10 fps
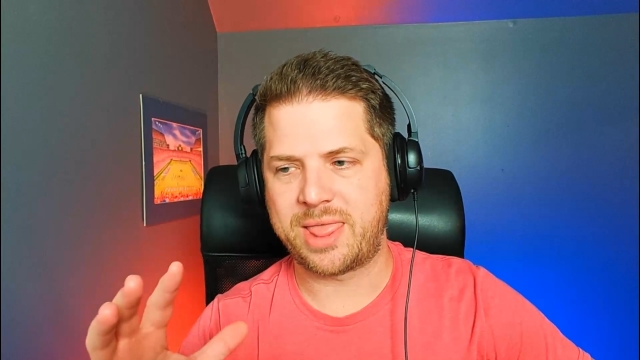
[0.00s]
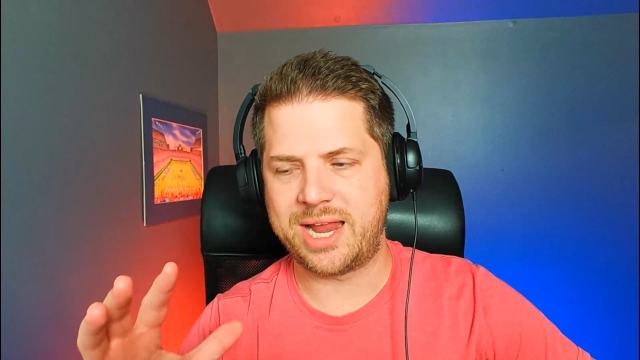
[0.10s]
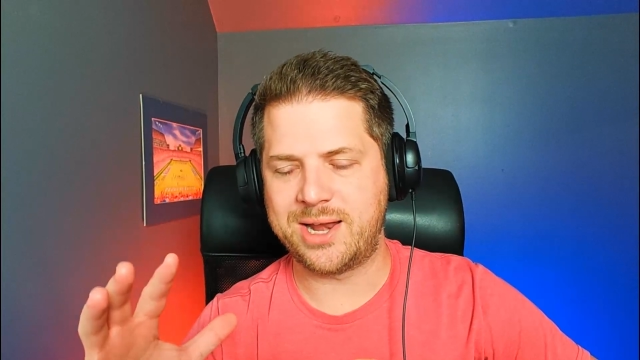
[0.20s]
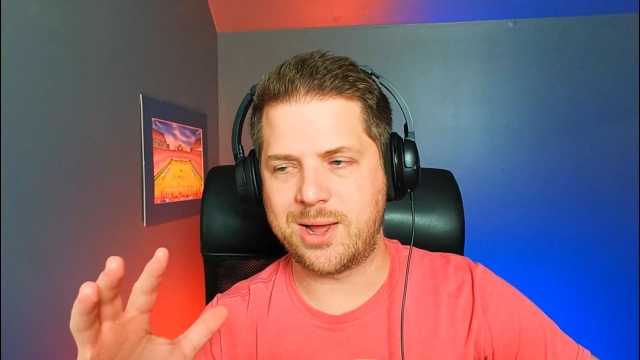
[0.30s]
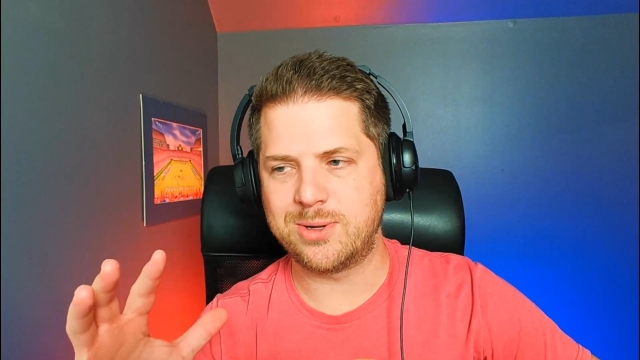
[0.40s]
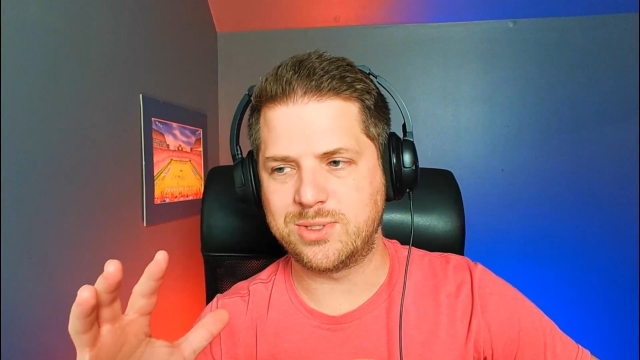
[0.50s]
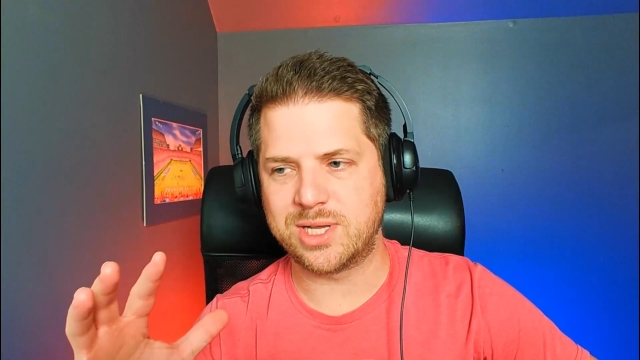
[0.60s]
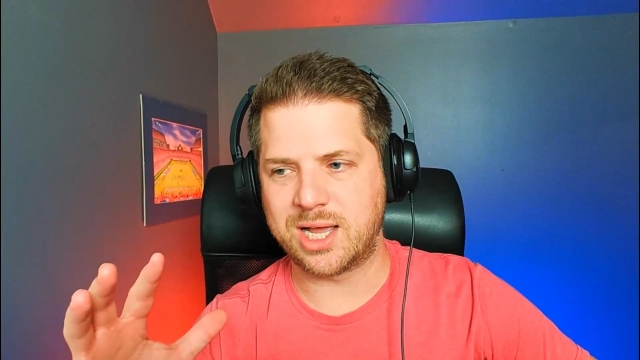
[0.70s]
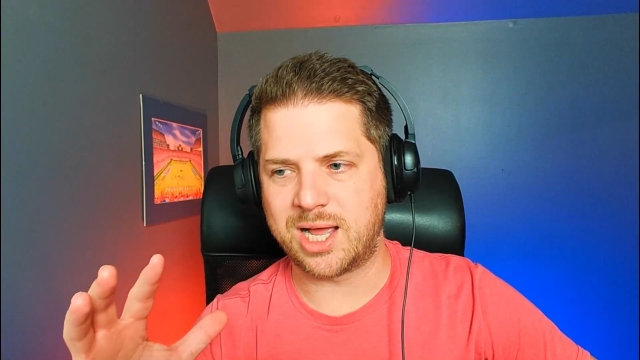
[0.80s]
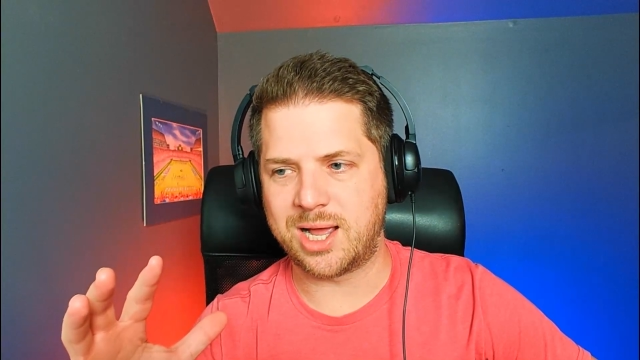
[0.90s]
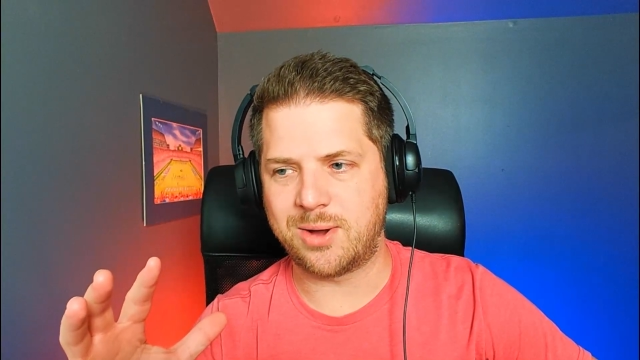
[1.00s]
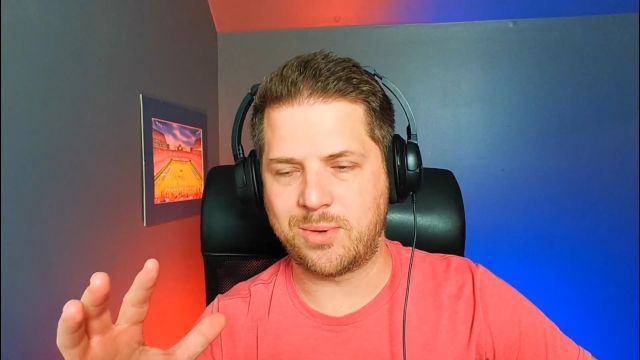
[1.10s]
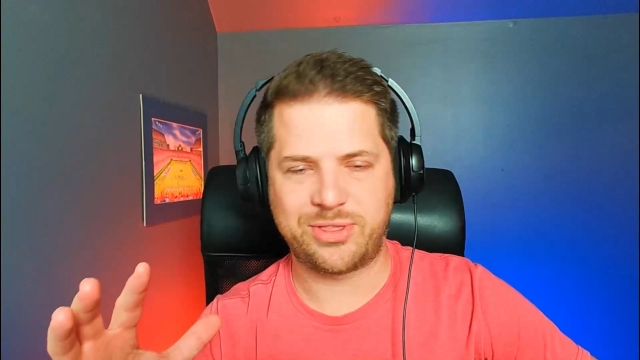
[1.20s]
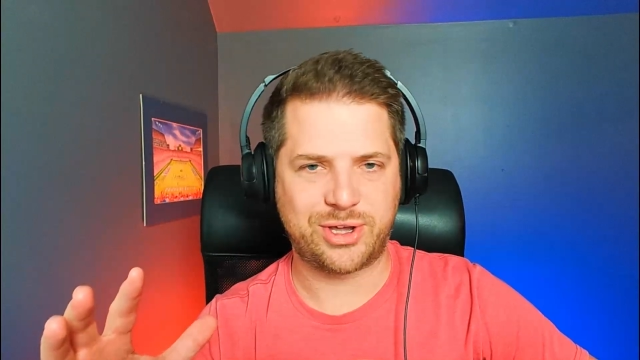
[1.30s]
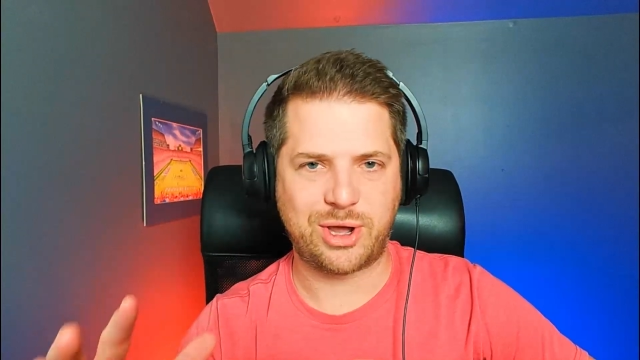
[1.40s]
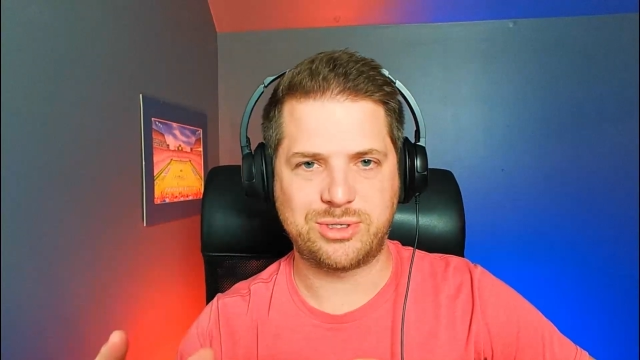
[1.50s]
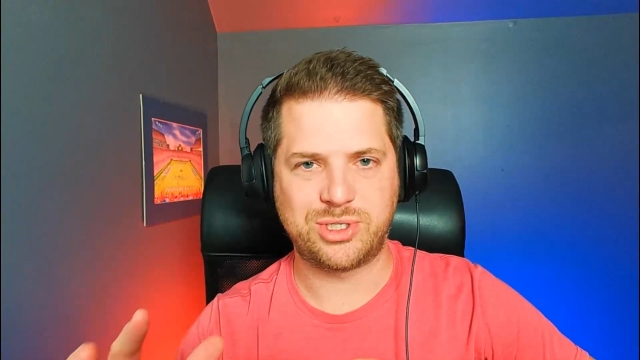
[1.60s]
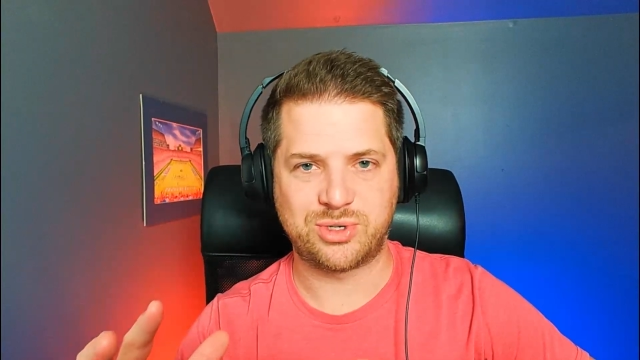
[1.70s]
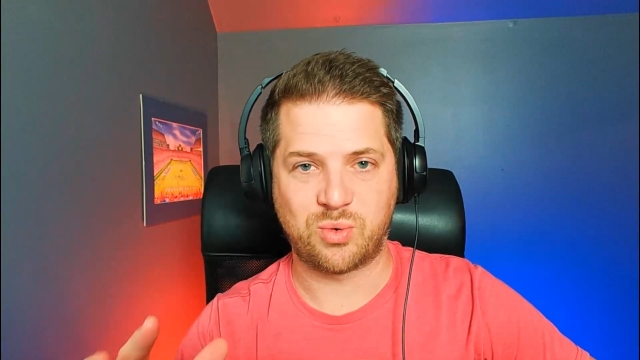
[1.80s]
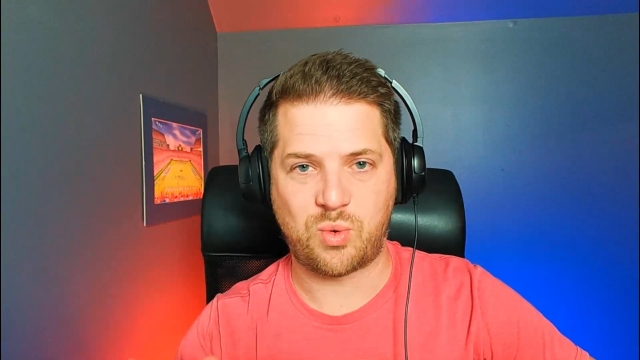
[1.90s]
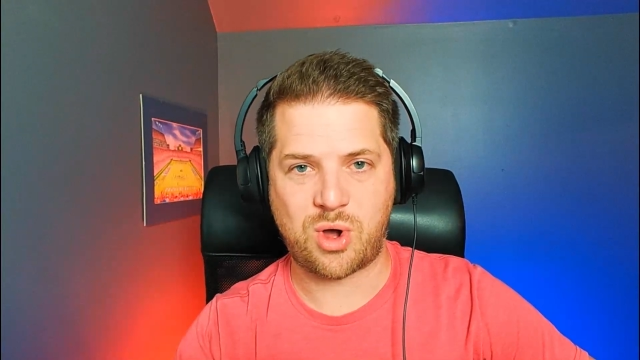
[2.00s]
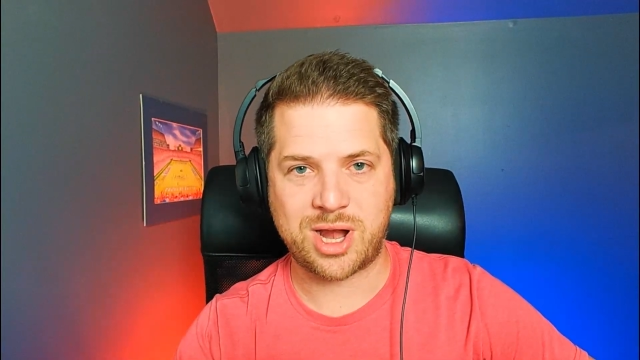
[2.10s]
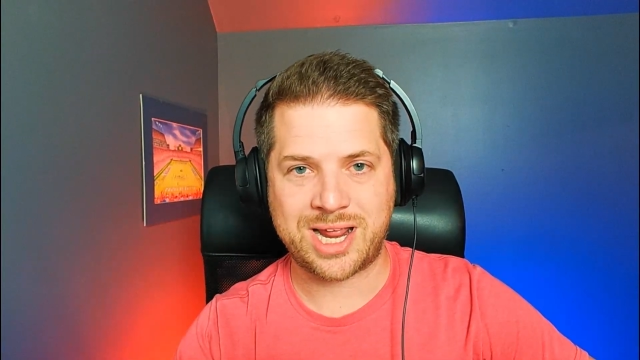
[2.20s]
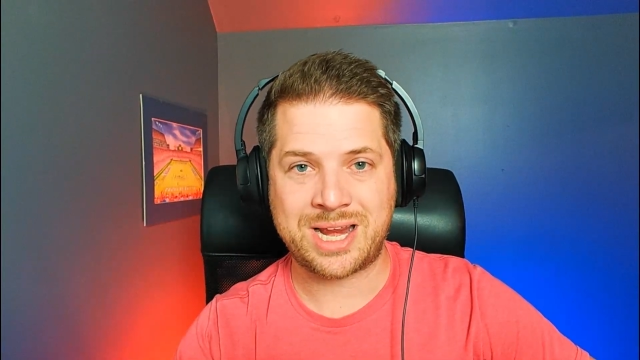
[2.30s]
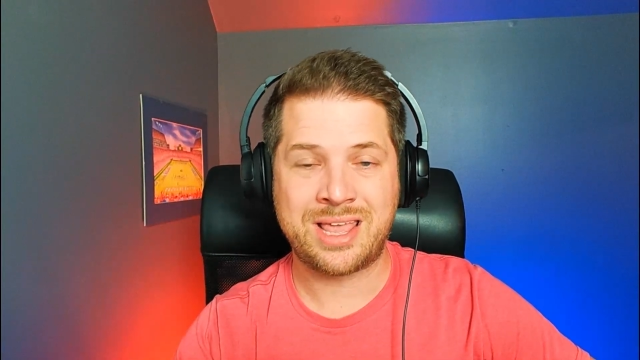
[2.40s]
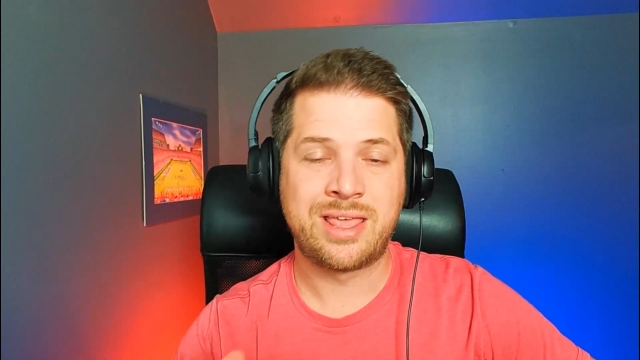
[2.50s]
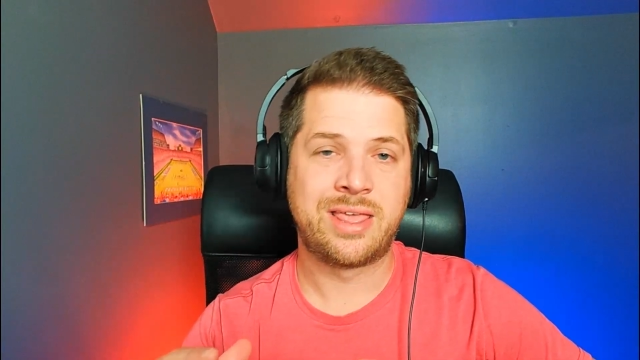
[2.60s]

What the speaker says: He knows what the coaches are wanting,